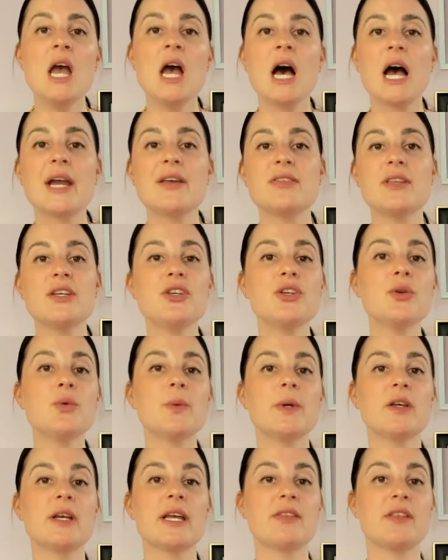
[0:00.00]
I think you
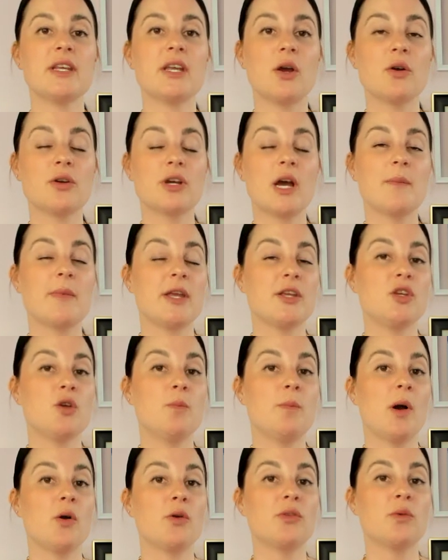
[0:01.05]
will get the outcome that you
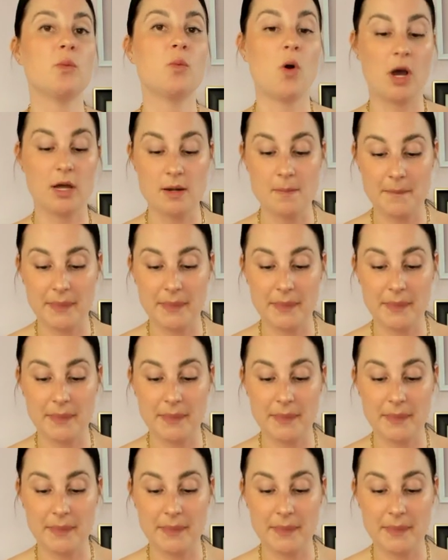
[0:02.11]
both want,